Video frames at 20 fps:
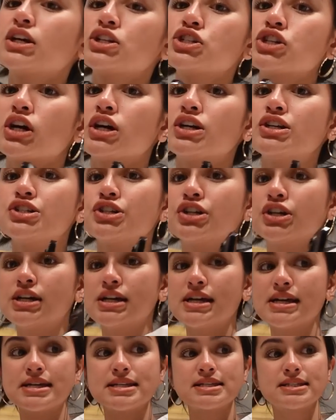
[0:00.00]
na charger
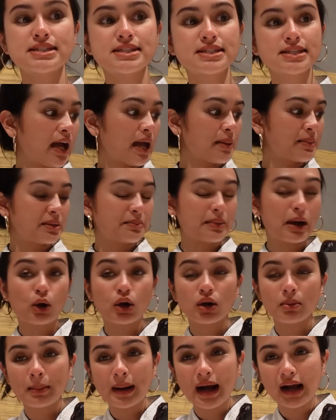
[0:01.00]
is, I mean,
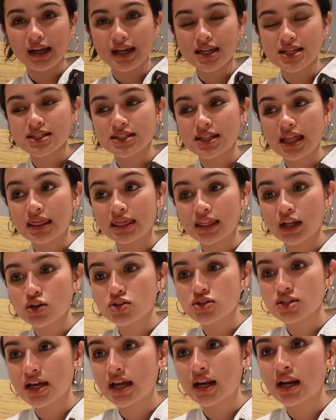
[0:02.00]
power bank is
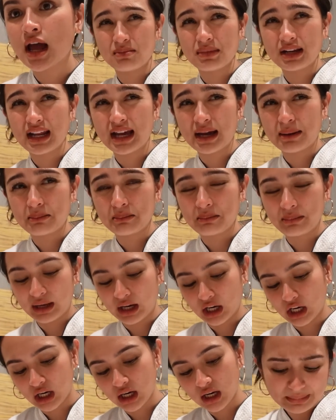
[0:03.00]
10,000
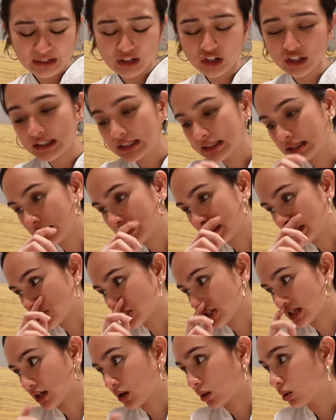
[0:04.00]
milliampere. Pero hindi naman
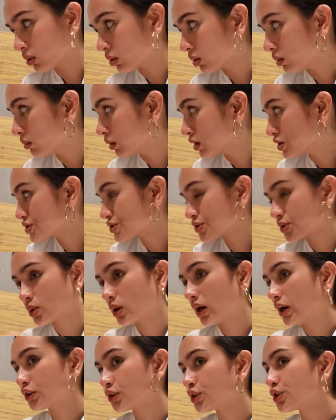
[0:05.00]
siya nauubos
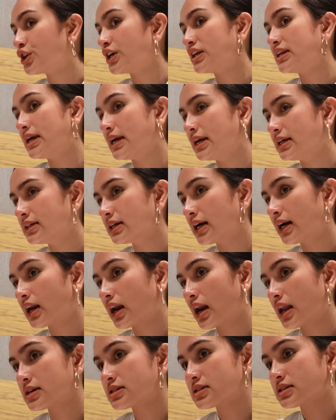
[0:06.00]
throughout the day
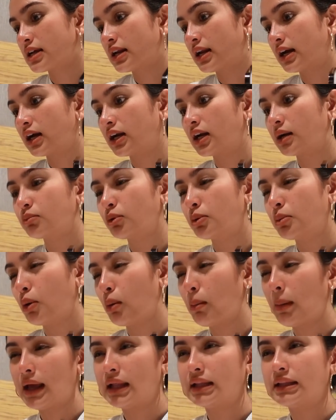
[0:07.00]
unless talaga
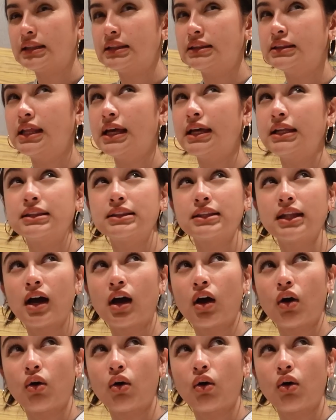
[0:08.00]
nagmo-mobile data